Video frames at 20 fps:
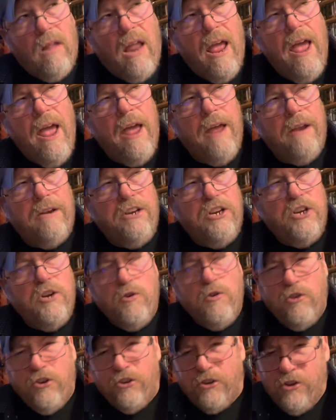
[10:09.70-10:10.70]
And you
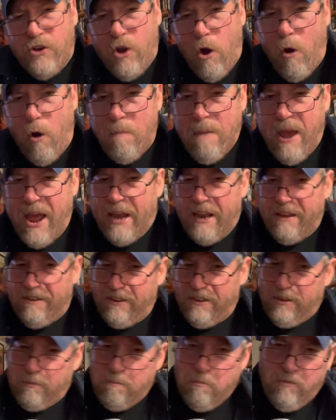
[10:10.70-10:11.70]
just know, man, as
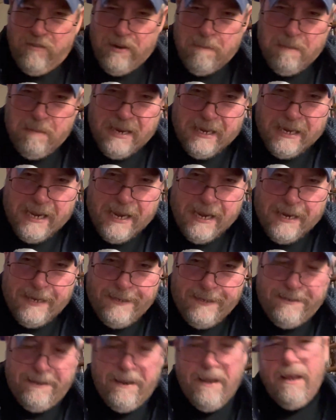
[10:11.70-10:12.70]
this movie
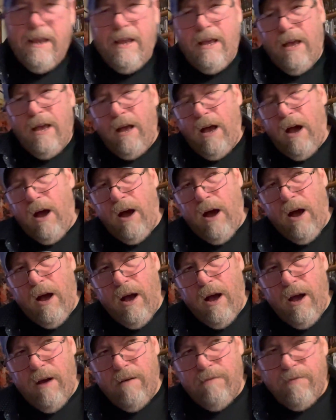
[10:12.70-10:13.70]
begins,
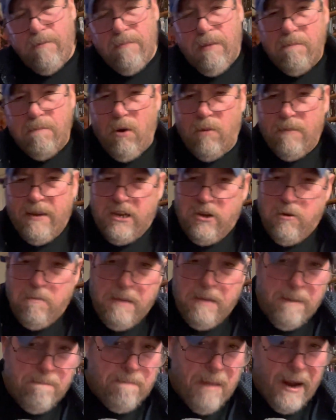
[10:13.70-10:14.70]
from the moment you
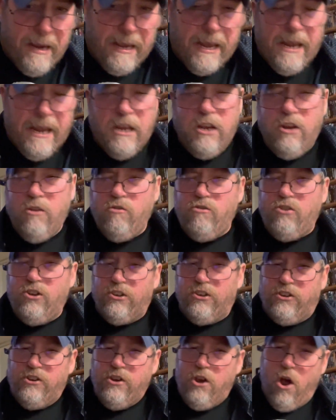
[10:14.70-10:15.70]
meet Becky, you
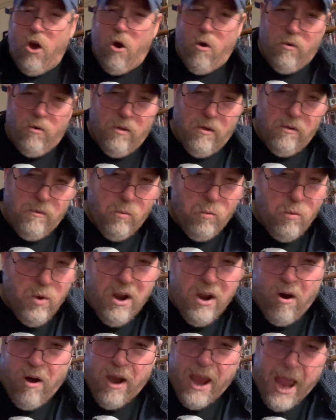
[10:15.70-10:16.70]
just know we
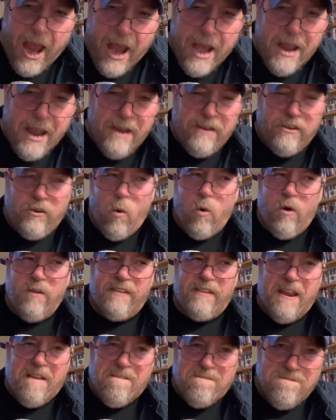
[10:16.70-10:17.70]
are headed towards
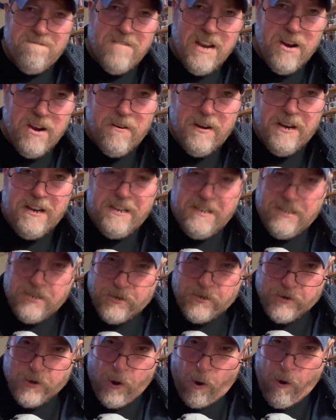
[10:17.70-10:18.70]
a very
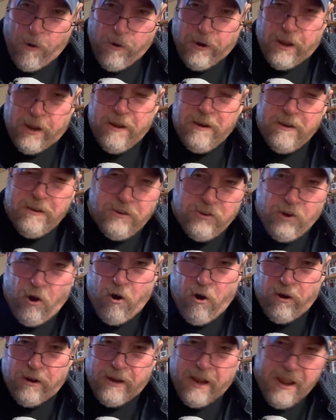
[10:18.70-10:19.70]
dark,
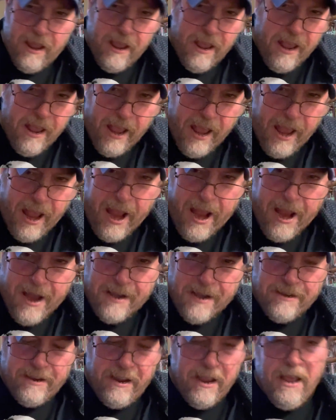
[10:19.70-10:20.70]
dark
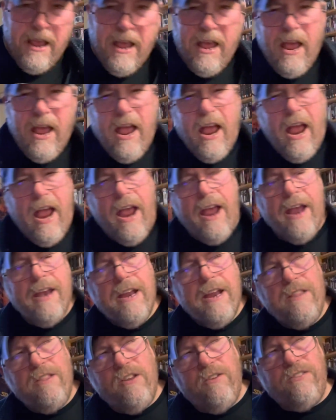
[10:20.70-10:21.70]
end.
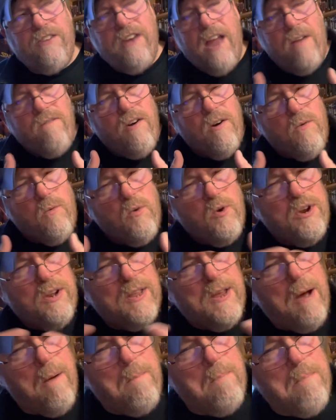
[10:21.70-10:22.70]
And there's never
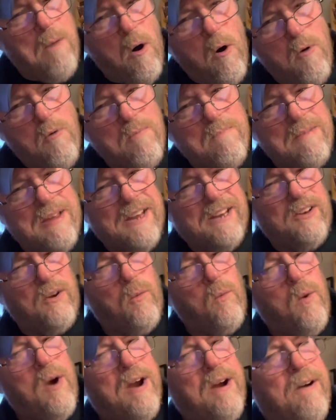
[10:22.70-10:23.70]
really a moment
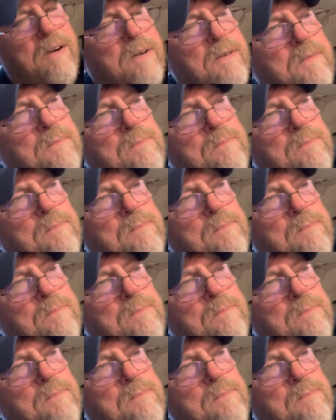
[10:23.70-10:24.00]
where